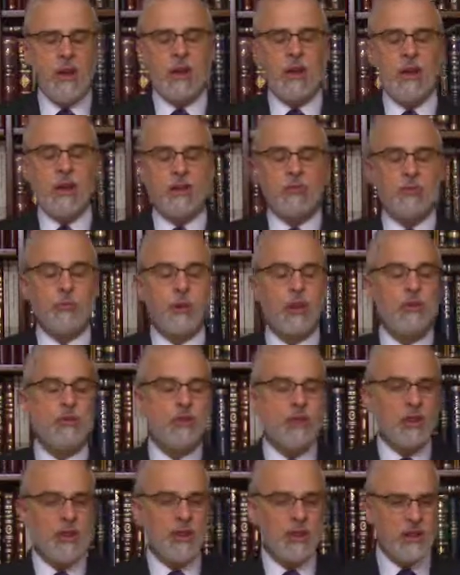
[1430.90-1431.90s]

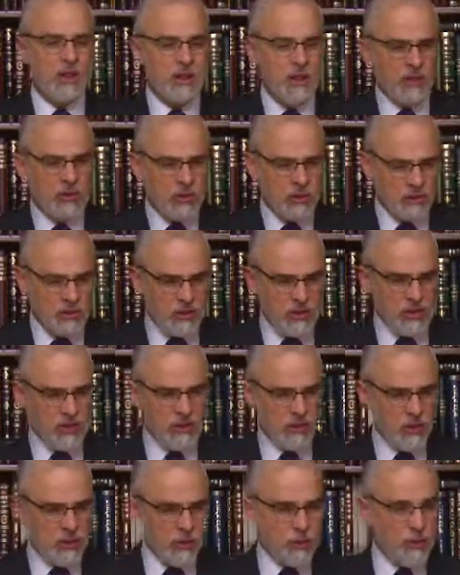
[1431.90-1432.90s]
expression, in a certain
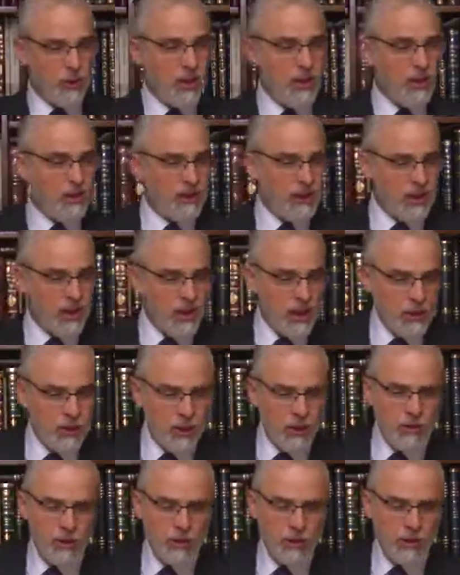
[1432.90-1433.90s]
sense, of the bringing
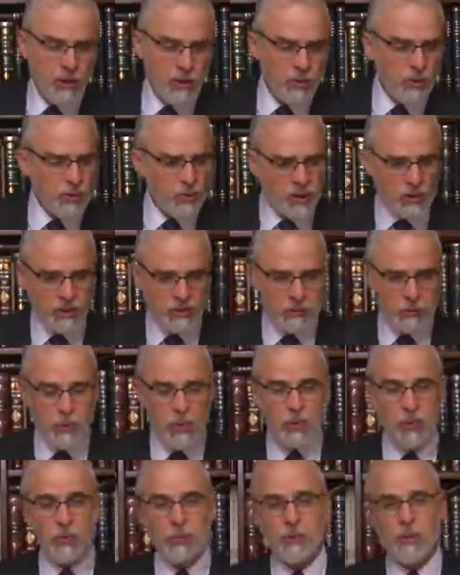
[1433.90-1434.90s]
together of the two. He
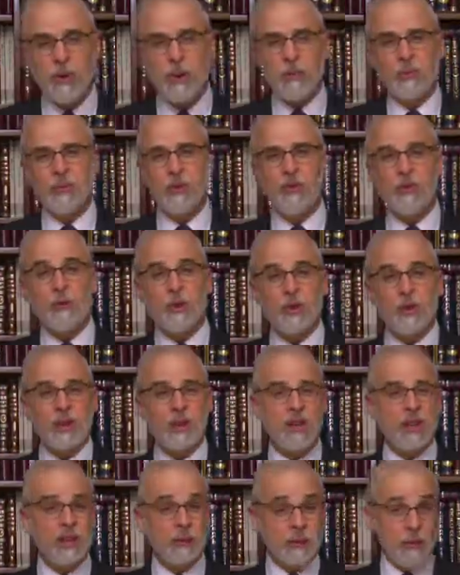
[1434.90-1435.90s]
spoke perhaps
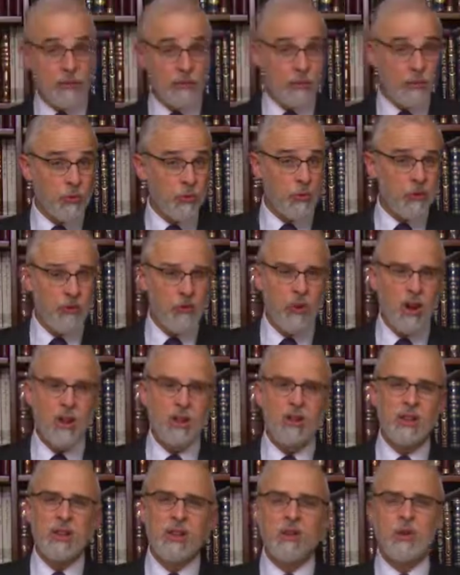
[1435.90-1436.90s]
differently and even more
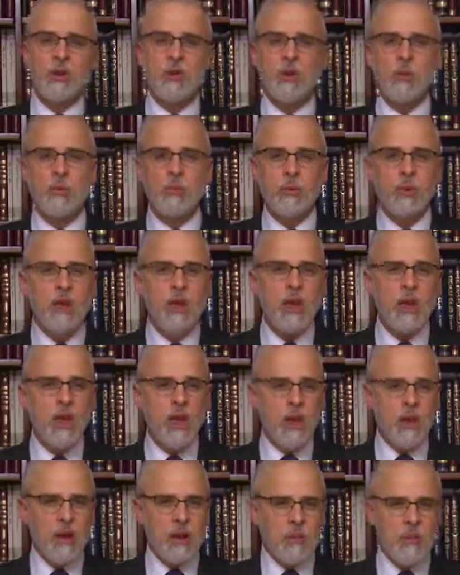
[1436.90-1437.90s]
strongly in Europe,
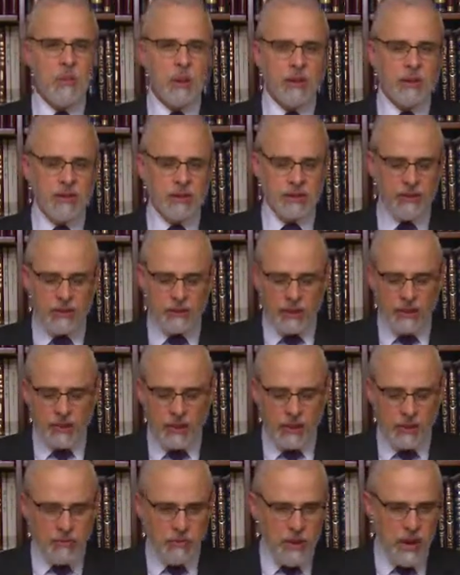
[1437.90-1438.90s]
but
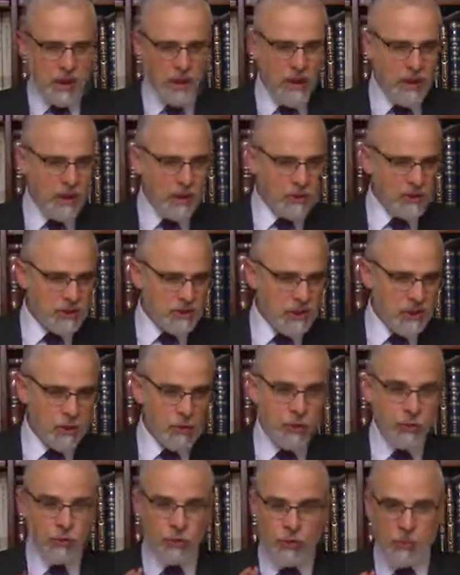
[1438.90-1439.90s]
there are many elements here
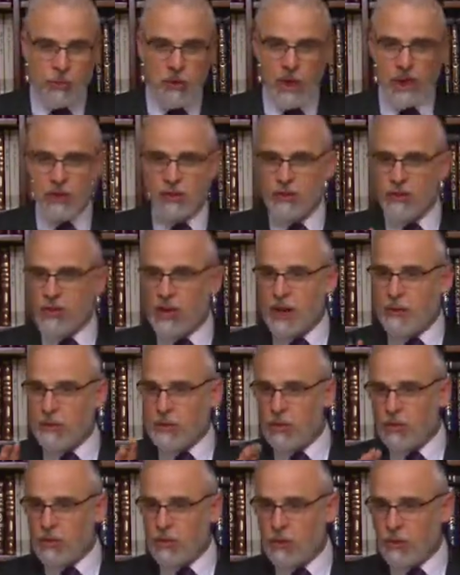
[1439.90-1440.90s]
which remain
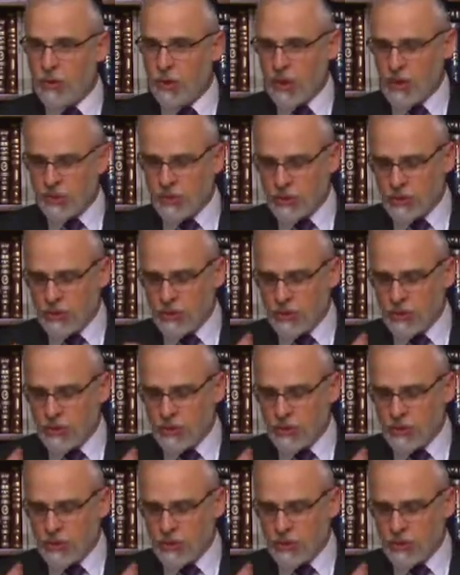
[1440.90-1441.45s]
dominant throughout